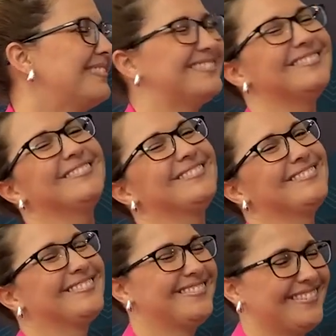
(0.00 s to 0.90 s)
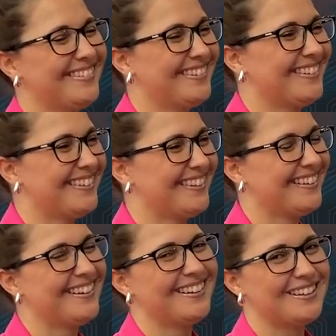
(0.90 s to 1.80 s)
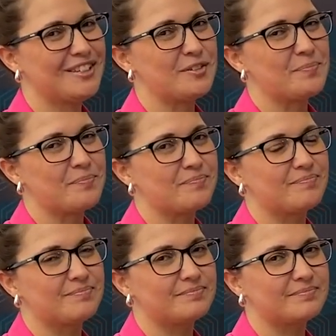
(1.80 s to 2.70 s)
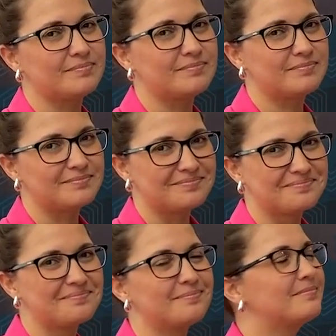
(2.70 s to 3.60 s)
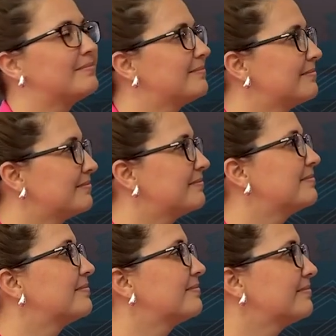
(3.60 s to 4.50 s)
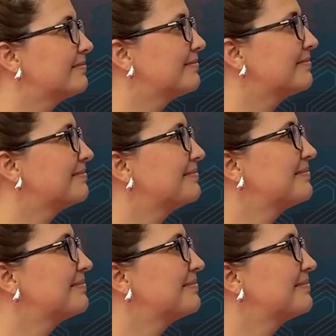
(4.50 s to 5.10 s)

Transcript: This person isn't speaking.